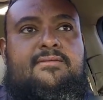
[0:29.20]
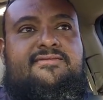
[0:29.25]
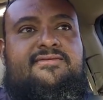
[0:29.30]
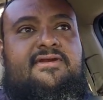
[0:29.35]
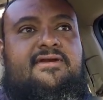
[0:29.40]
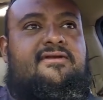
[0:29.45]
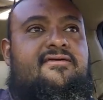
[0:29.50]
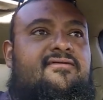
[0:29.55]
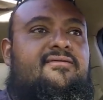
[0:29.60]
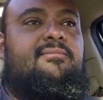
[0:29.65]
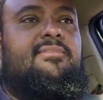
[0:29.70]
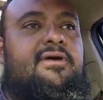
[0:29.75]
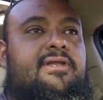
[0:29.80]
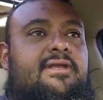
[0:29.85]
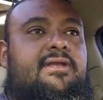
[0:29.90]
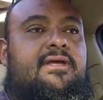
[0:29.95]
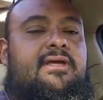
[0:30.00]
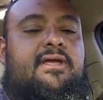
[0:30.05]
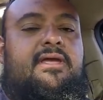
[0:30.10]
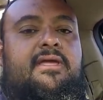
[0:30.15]
Sorry,
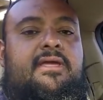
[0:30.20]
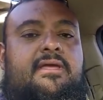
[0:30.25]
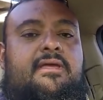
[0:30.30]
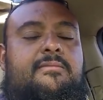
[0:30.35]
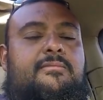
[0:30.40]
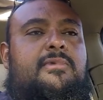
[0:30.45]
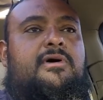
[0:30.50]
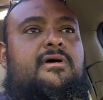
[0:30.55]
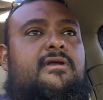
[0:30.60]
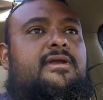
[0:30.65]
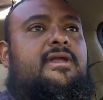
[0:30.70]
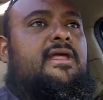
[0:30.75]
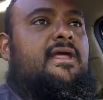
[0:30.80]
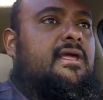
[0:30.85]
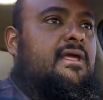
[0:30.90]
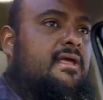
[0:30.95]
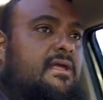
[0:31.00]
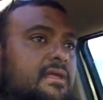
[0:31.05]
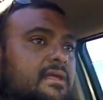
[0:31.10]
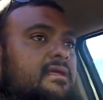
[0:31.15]
everybody i am on
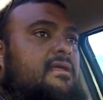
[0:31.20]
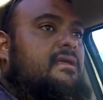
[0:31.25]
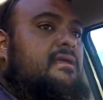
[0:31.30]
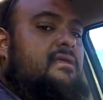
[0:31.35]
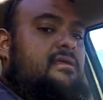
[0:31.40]
a